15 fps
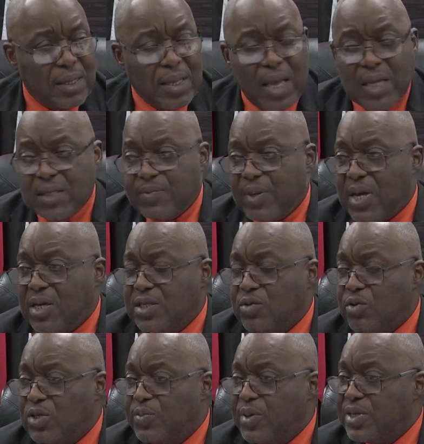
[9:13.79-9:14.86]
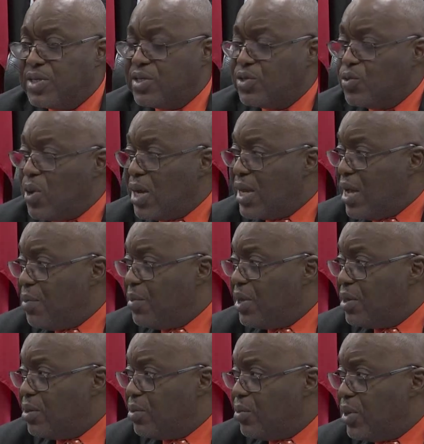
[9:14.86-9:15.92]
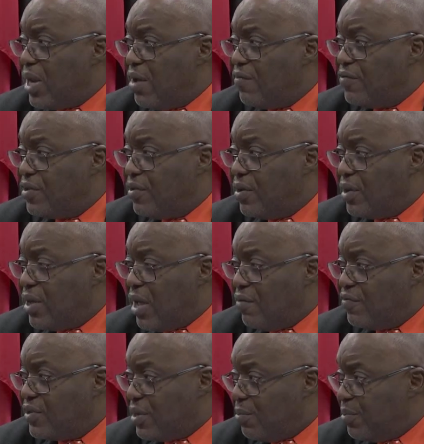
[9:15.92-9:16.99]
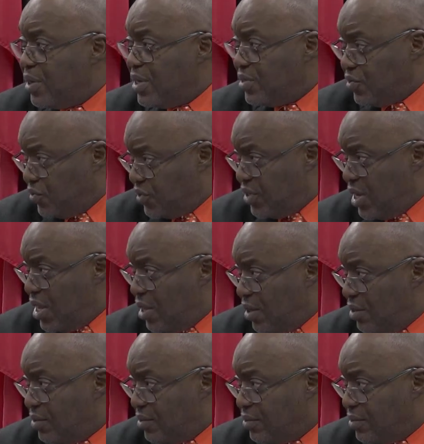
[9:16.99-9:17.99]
Yes, because those persons who are coming would have to have some place to stay.